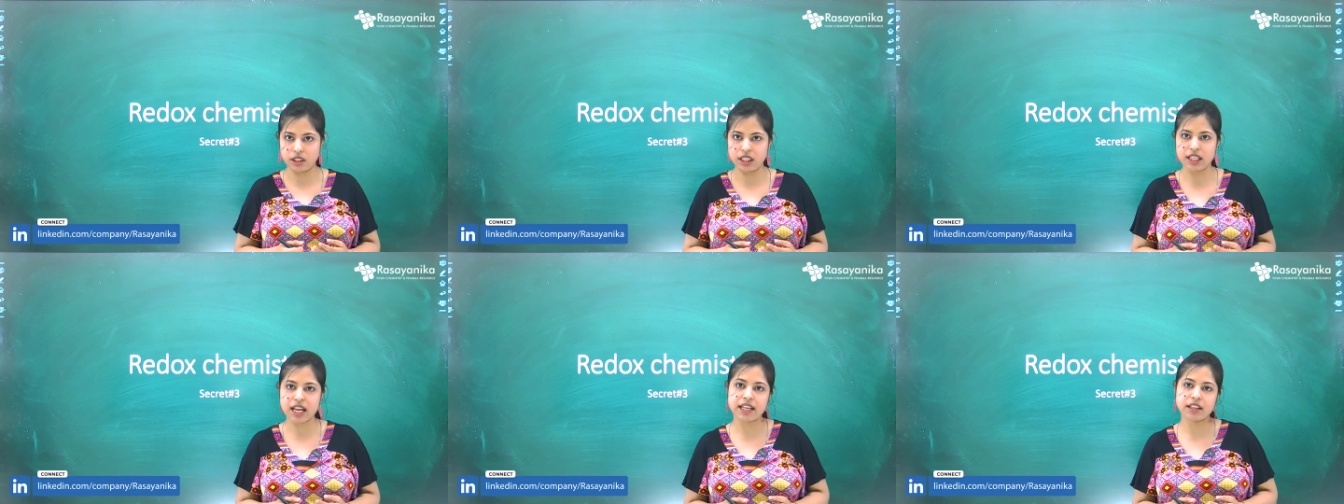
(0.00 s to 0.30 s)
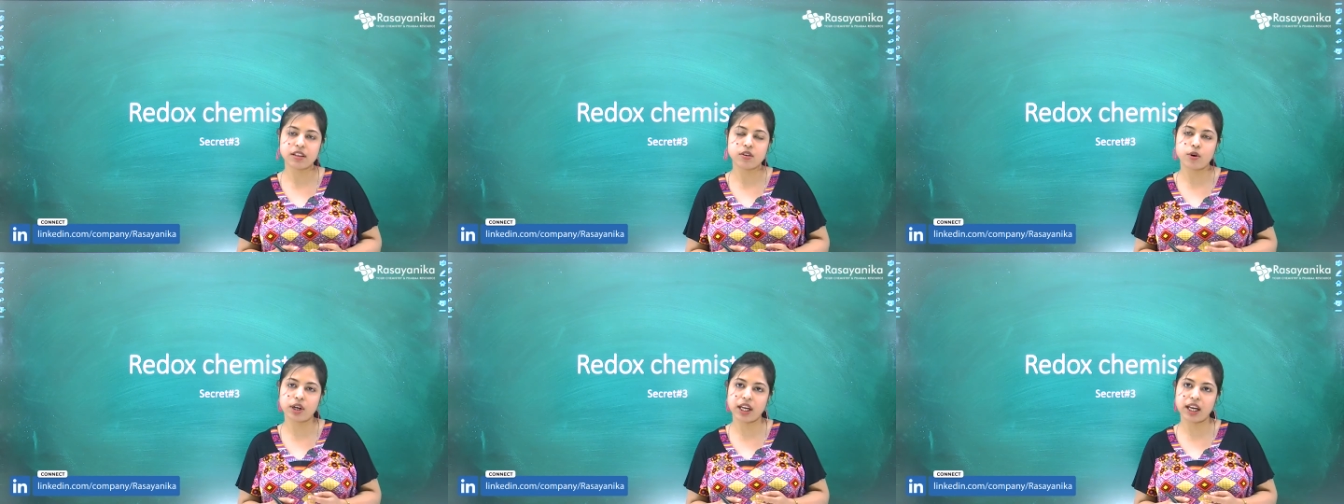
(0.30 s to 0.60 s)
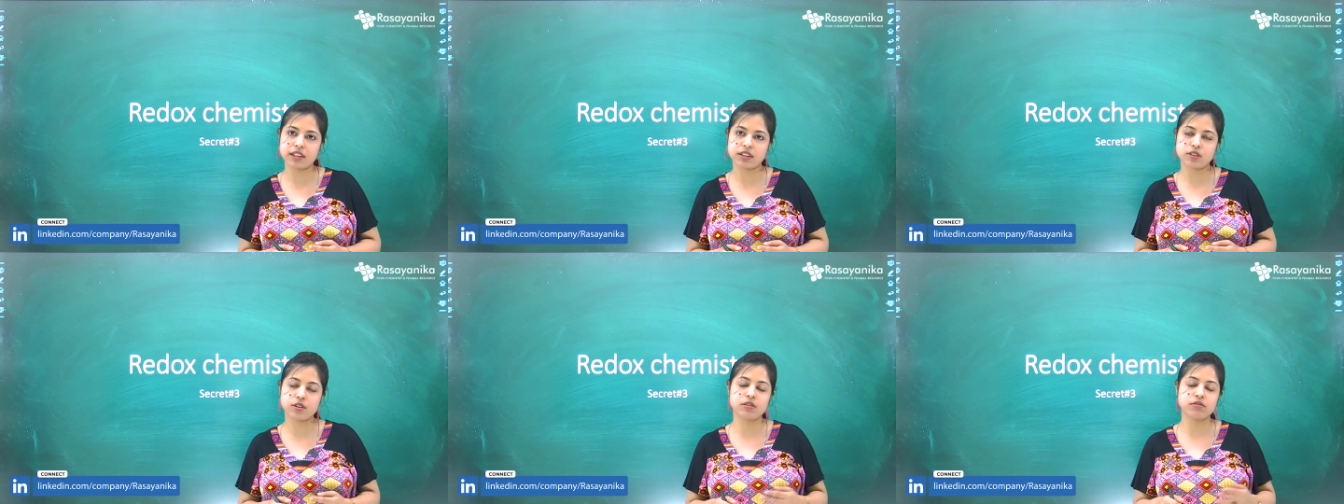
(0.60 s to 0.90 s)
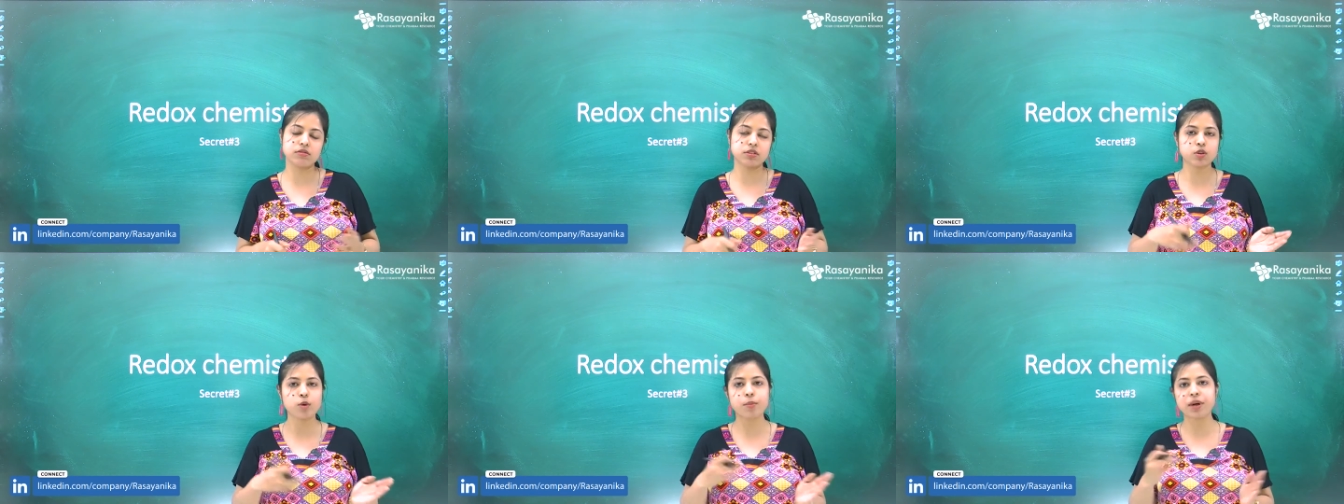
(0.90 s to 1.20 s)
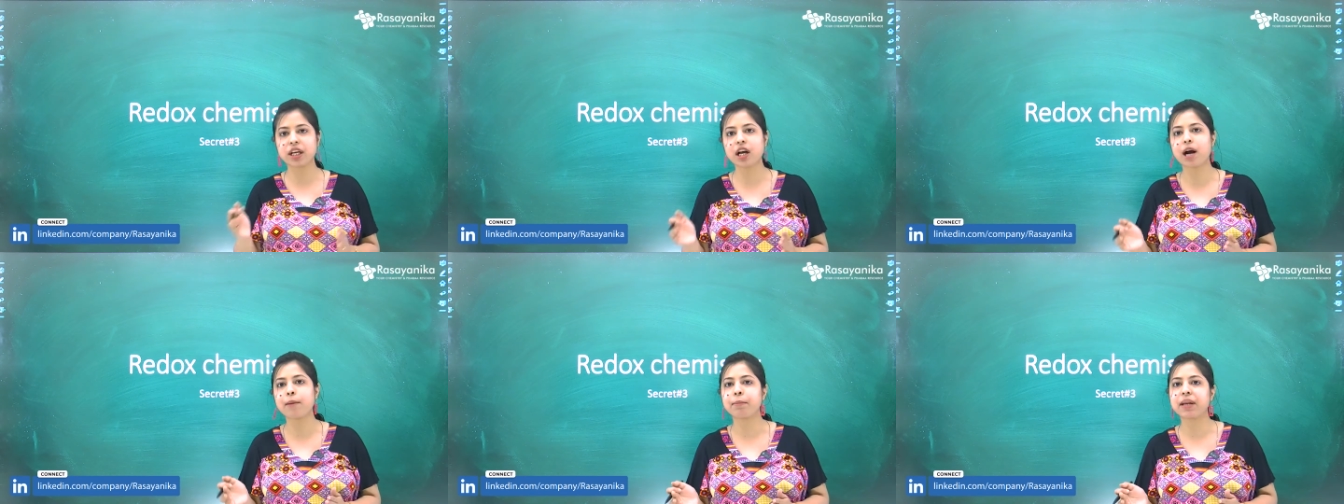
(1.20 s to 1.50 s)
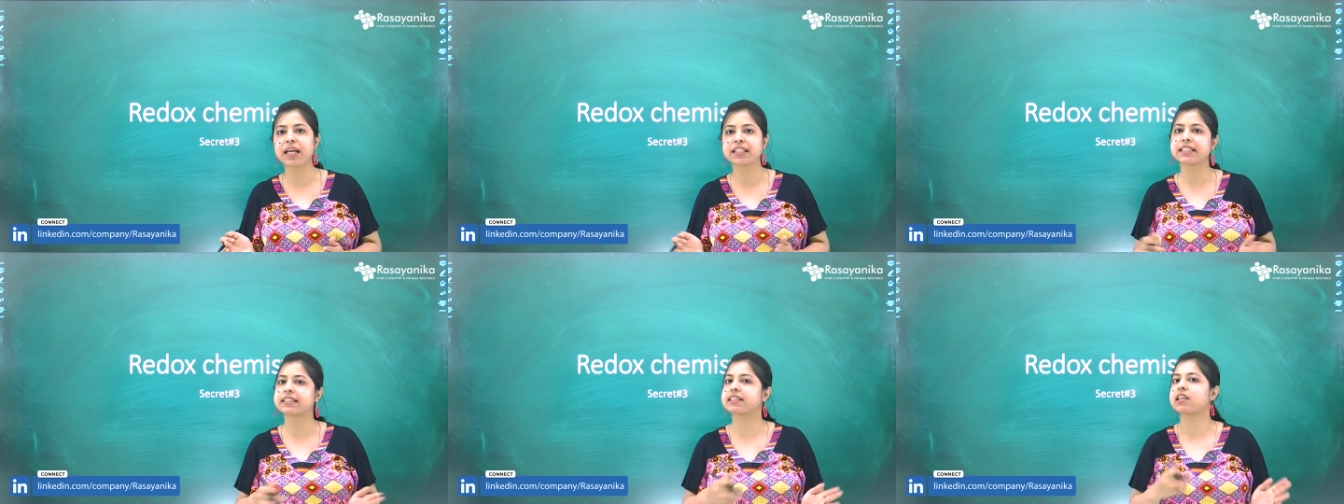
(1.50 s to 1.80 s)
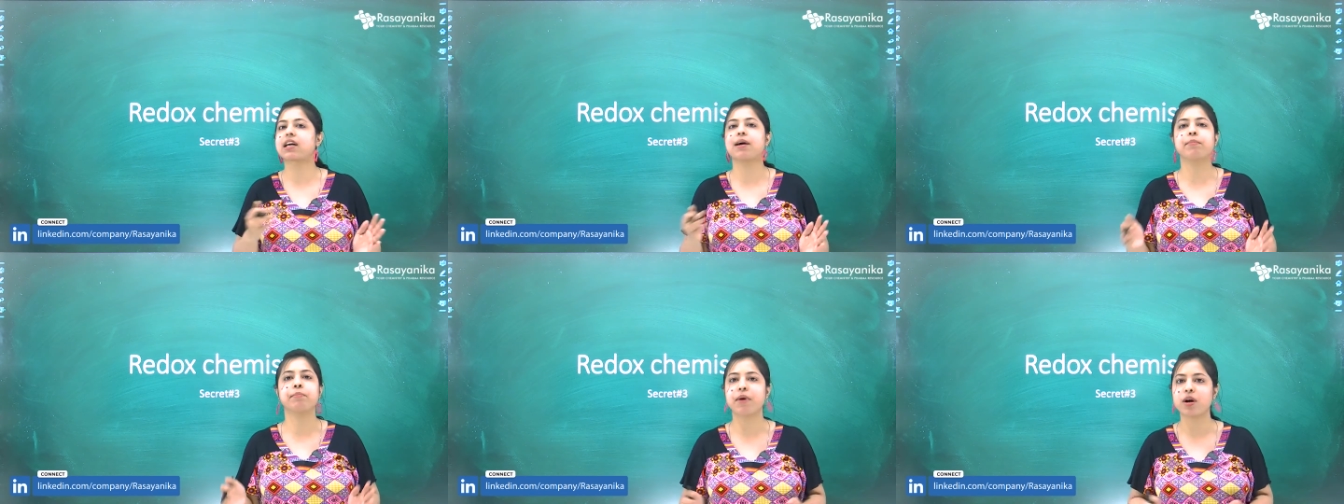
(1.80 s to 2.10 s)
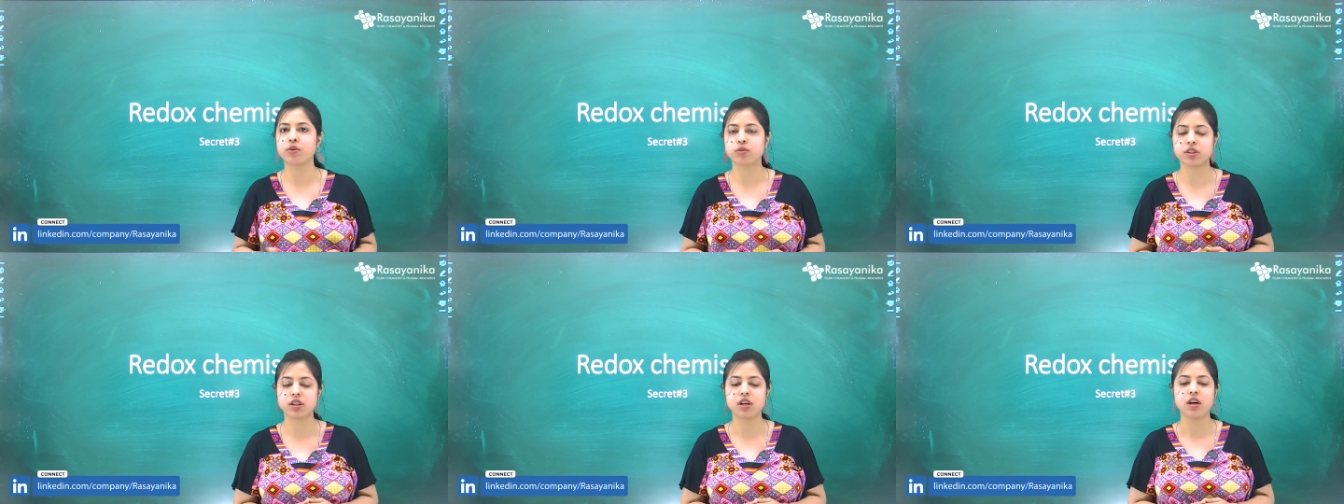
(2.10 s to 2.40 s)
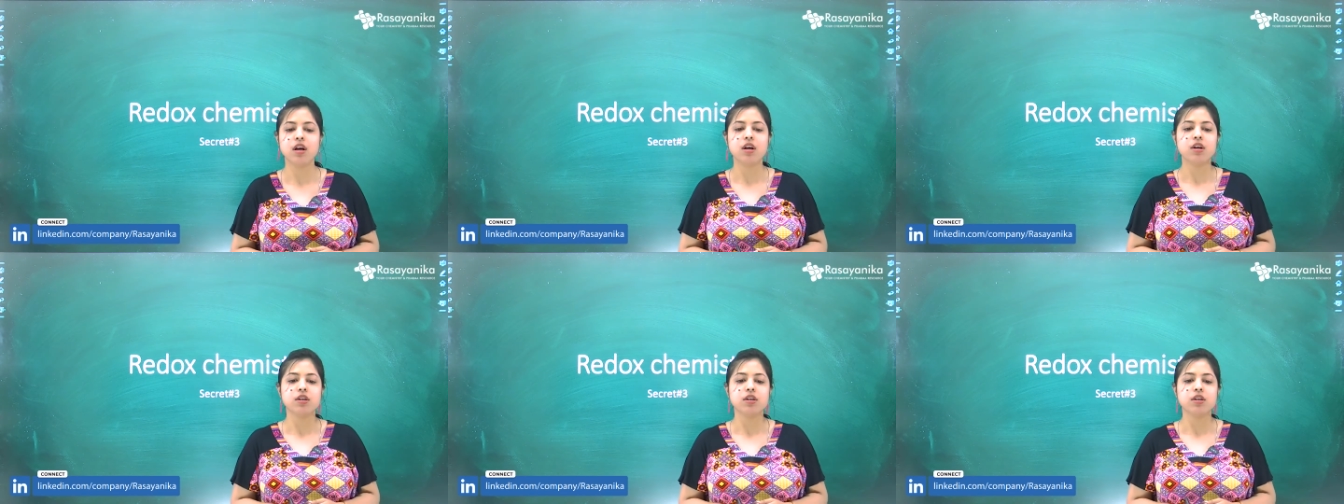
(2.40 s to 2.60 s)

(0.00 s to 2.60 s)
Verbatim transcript: like okay so so many complexes or compounds